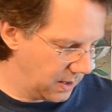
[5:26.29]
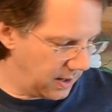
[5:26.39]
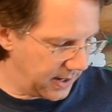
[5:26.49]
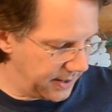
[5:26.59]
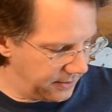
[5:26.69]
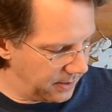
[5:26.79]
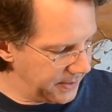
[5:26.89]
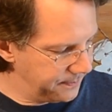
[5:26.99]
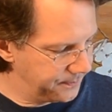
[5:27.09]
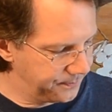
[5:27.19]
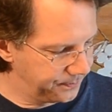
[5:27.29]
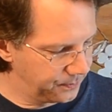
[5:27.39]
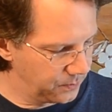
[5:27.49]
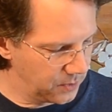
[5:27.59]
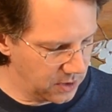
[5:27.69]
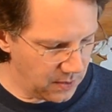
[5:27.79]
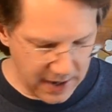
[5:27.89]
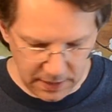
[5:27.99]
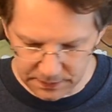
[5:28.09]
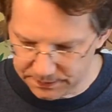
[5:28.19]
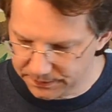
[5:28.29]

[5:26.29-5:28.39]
All right, Toby. We'll go out.